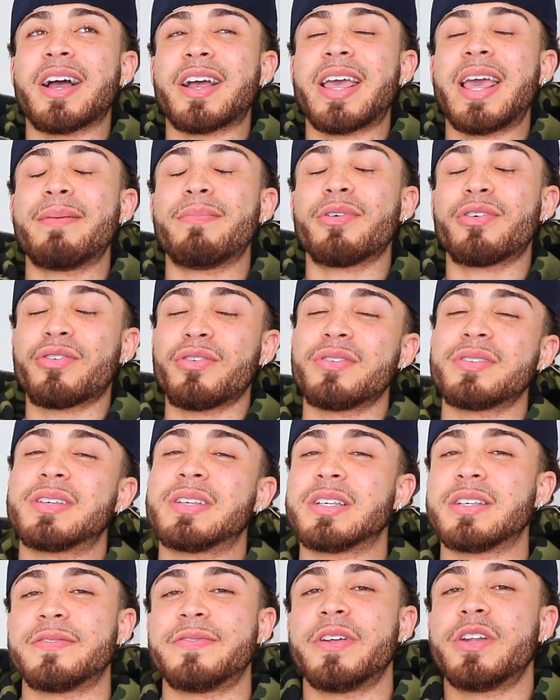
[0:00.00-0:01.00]
I came
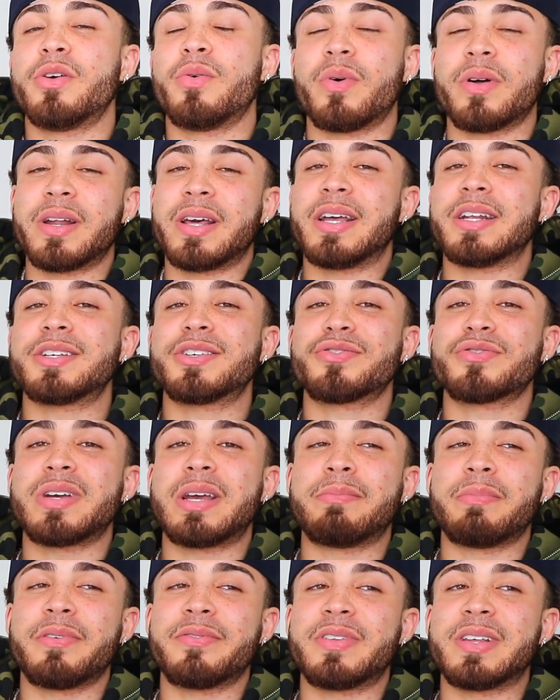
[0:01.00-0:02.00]
across this video on
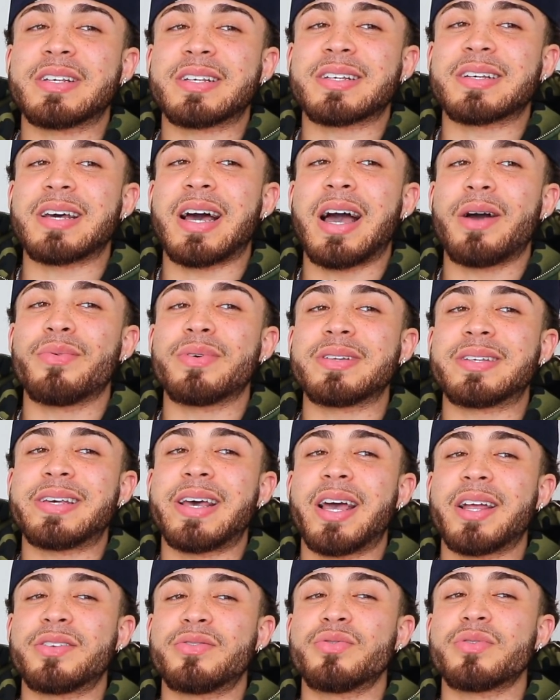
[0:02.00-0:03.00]
Instagram of this guy with
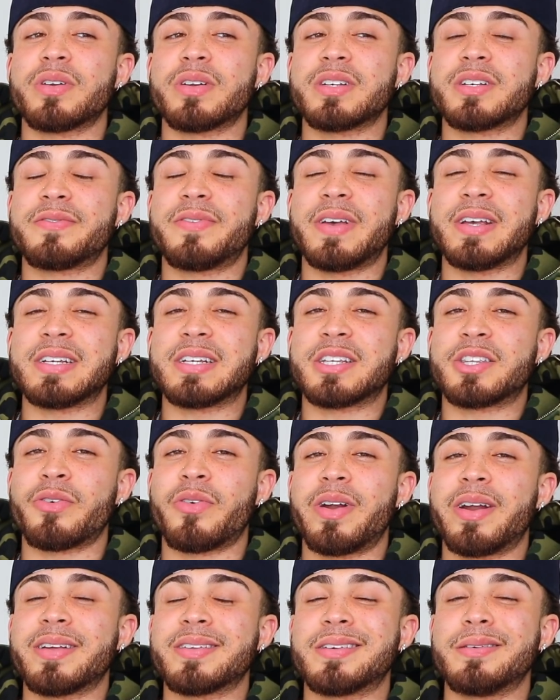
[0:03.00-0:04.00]
tattoos on his face
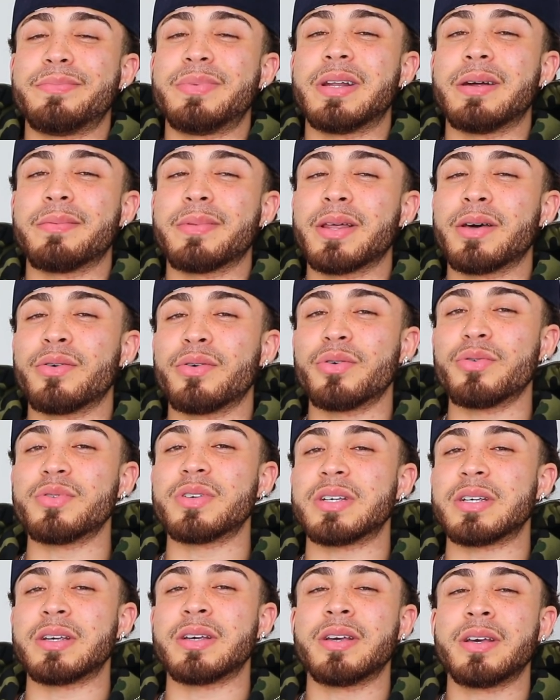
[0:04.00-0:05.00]
threatening to beat up Lil
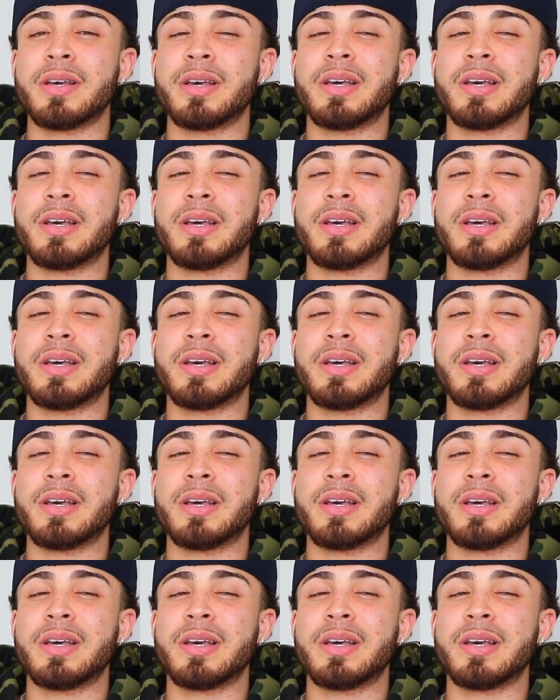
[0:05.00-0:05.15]
Uzi.